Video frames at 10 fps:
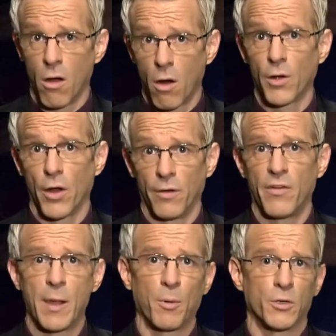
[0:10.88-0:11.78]
hard on
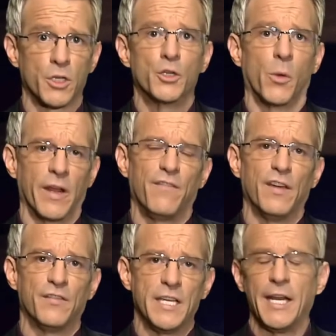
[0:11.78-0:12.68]
vapers in
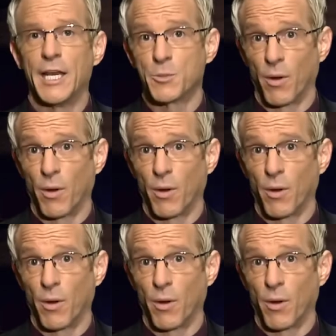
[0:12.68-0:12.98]
2015 as